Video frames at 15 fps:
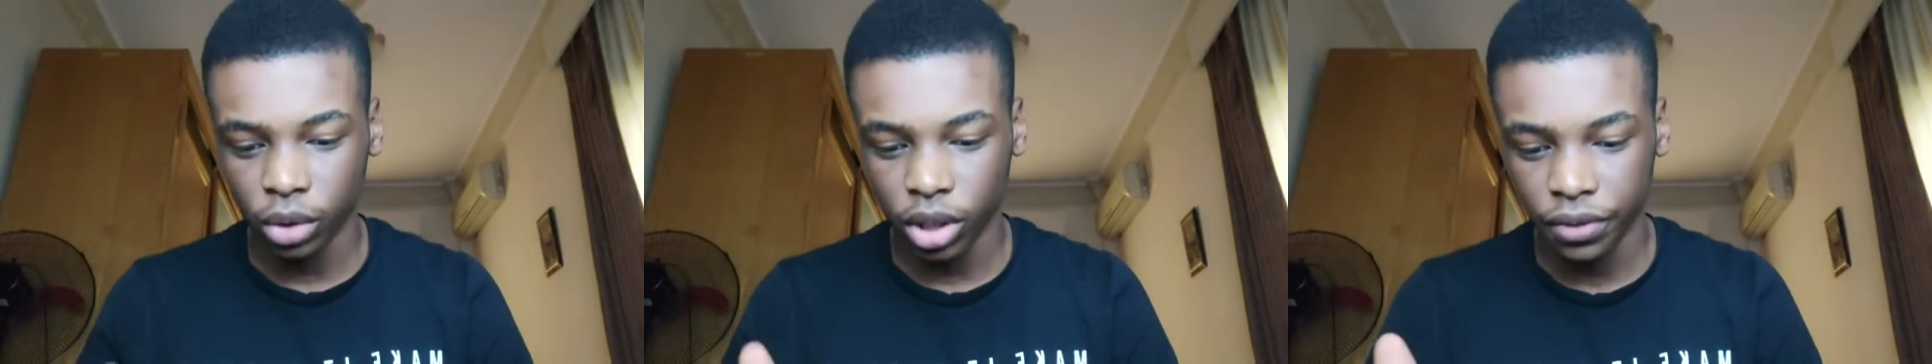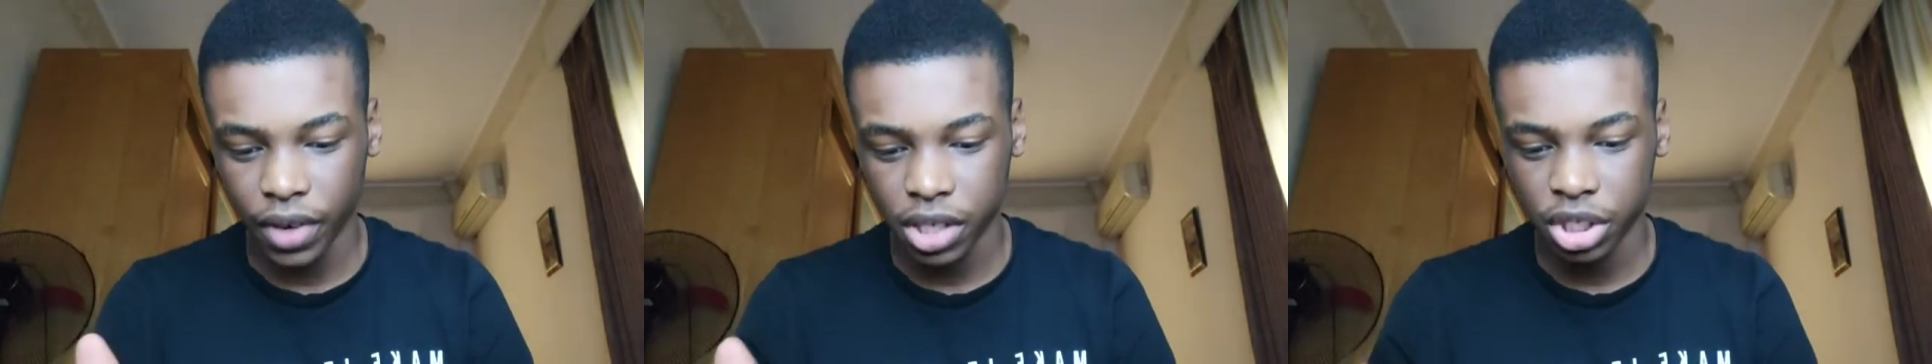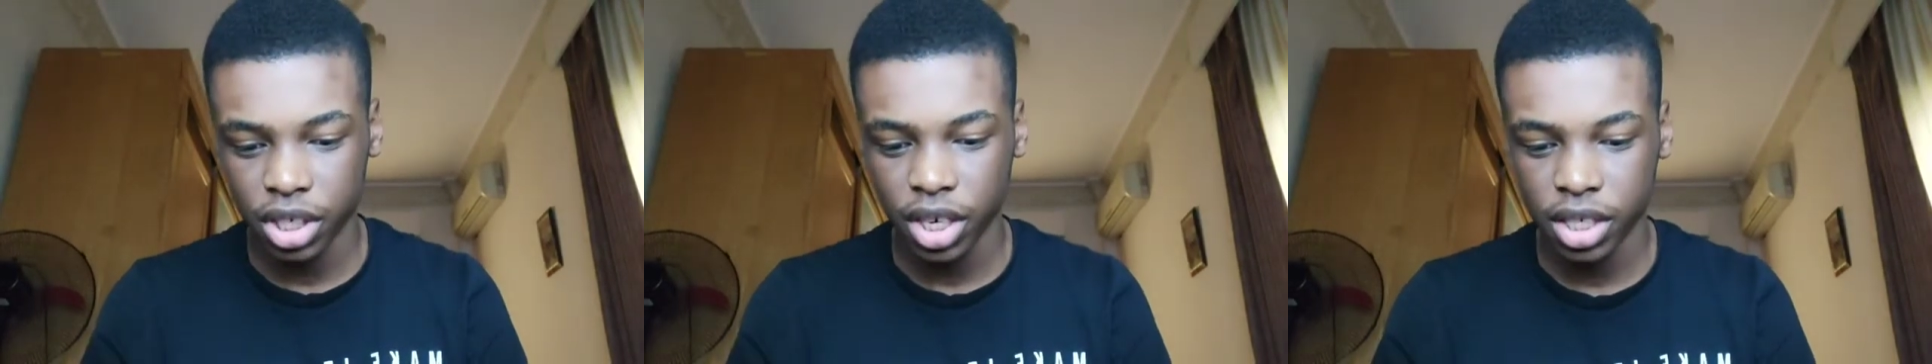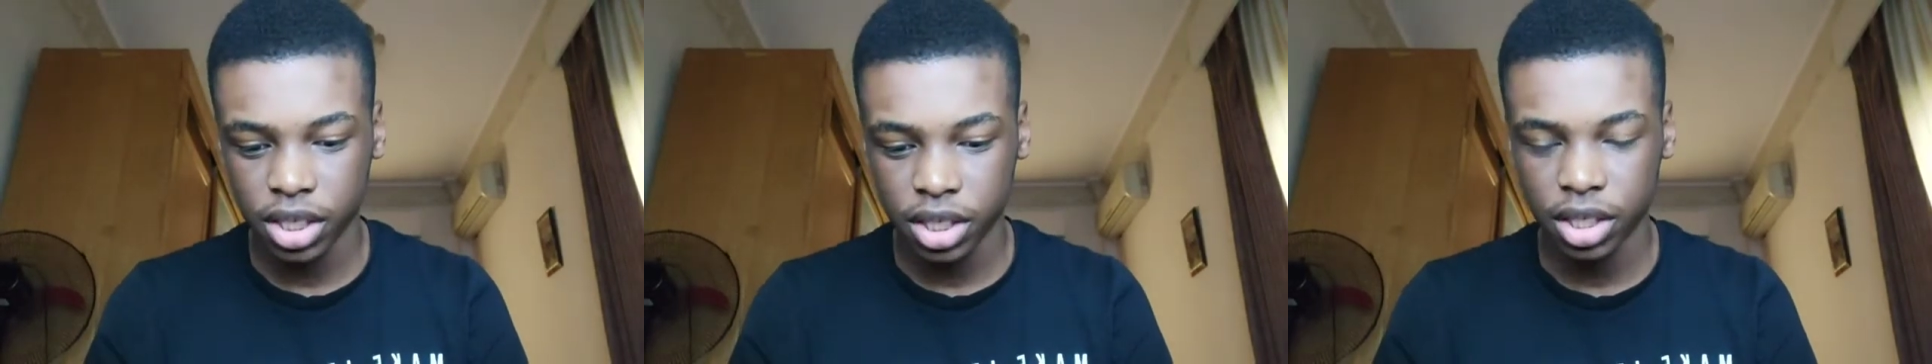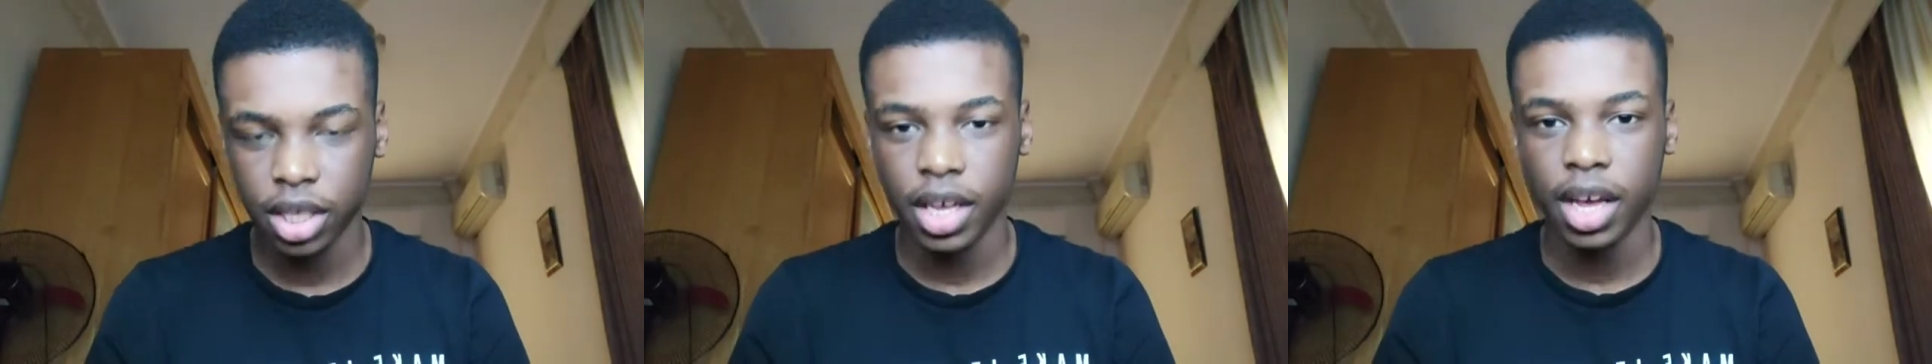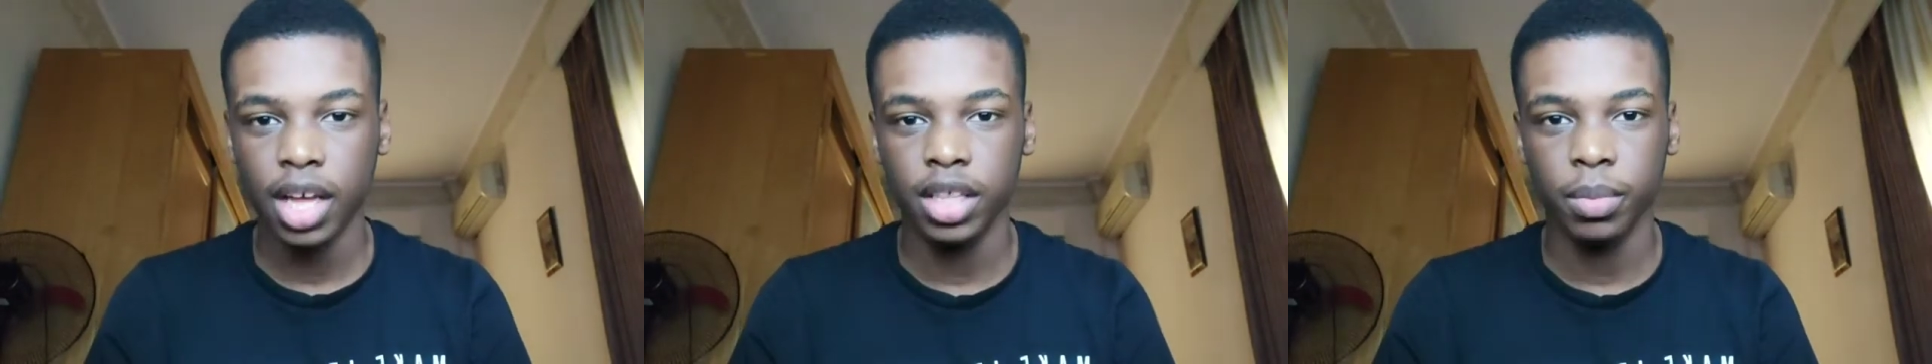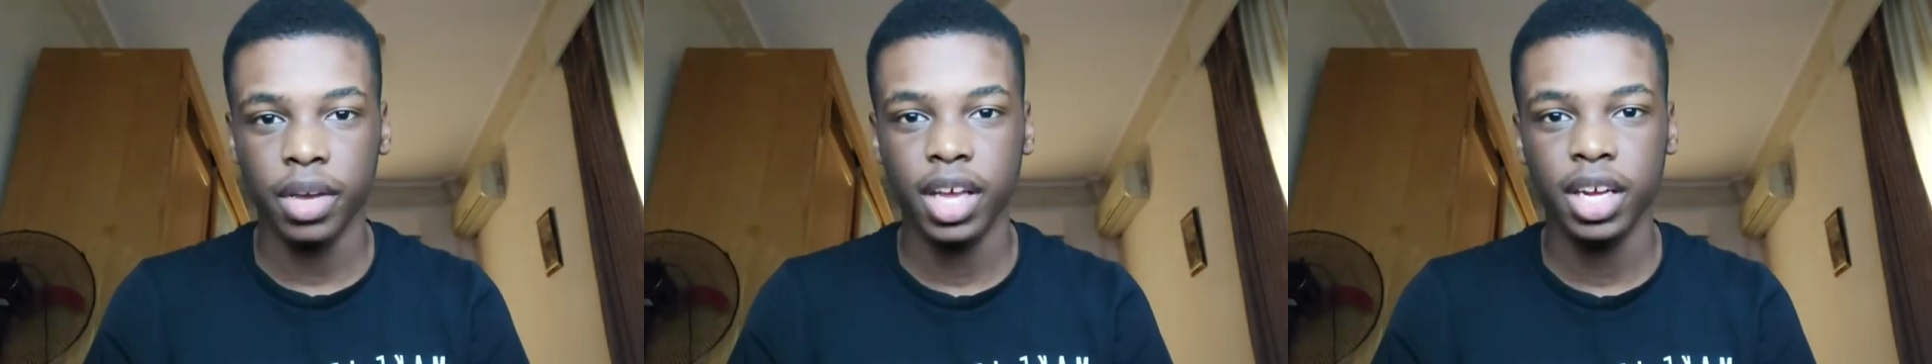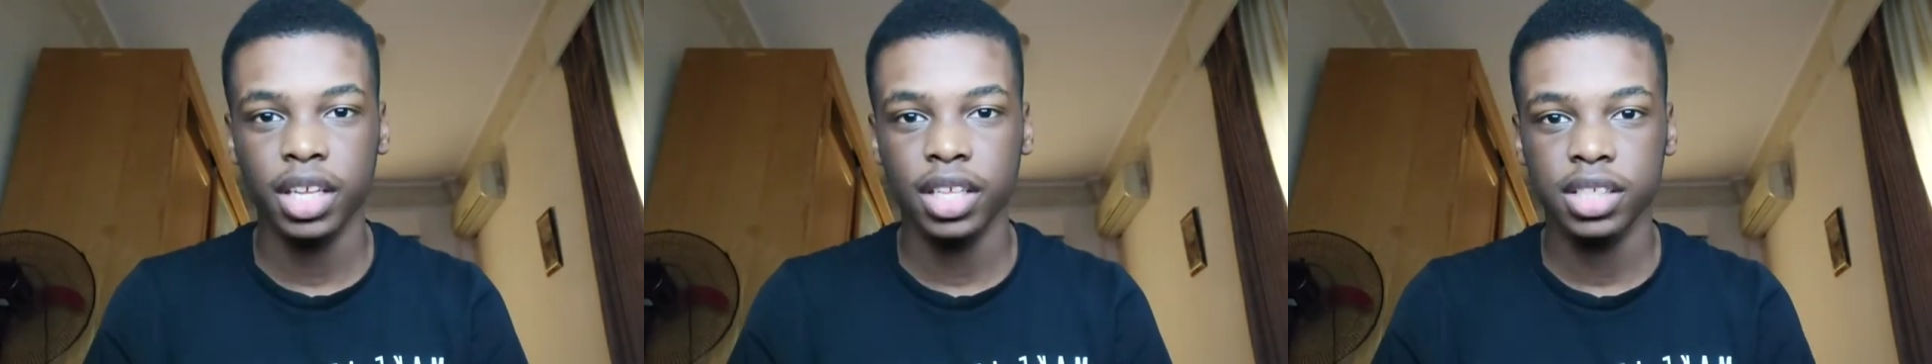the fixture list at the
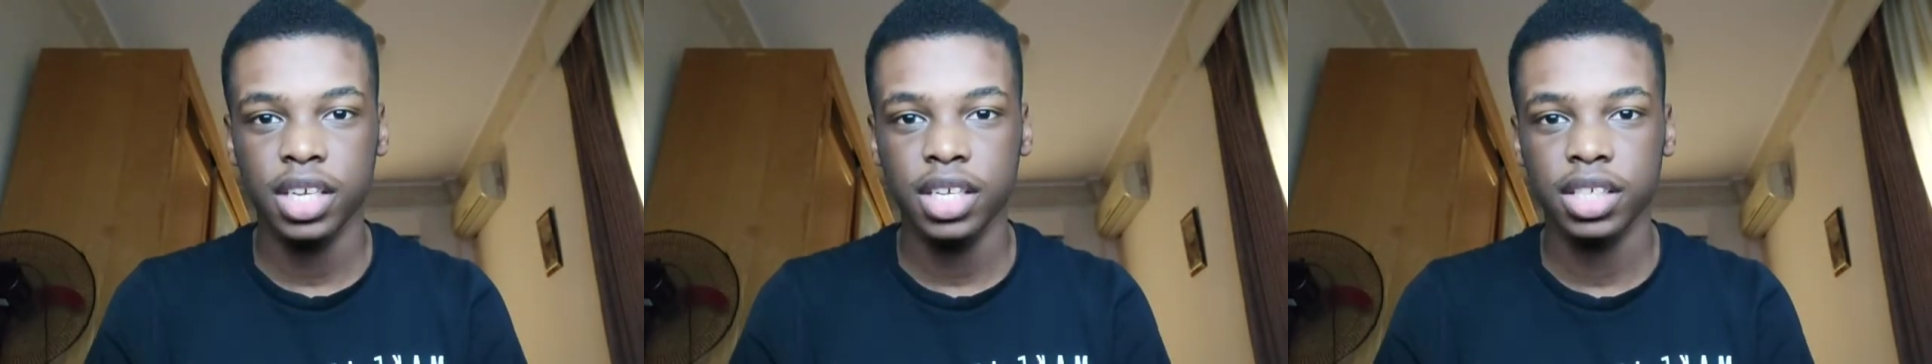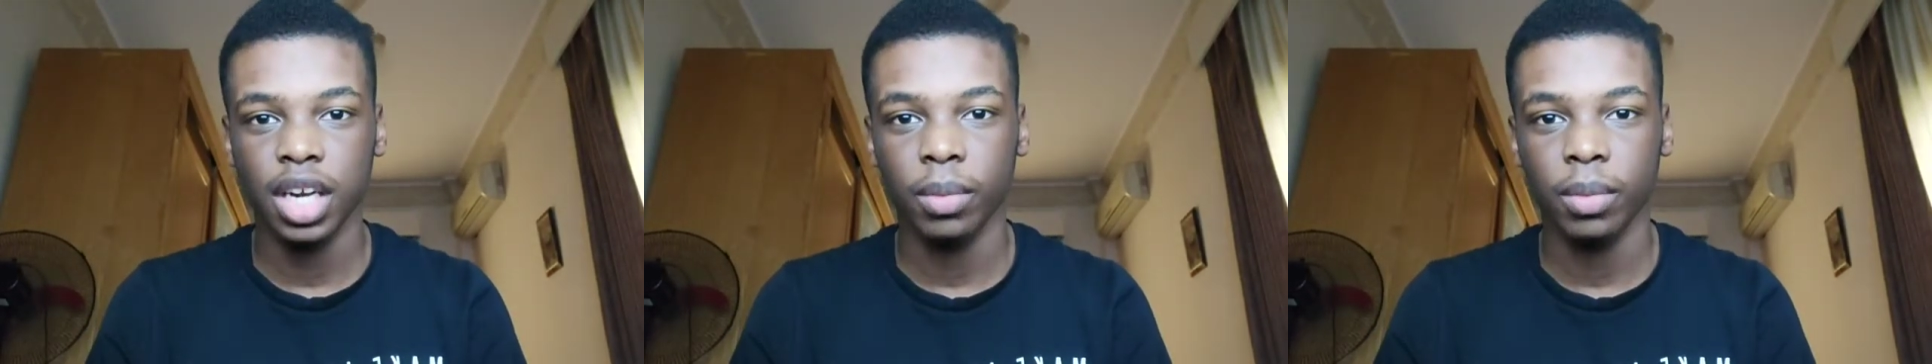beginning of the season.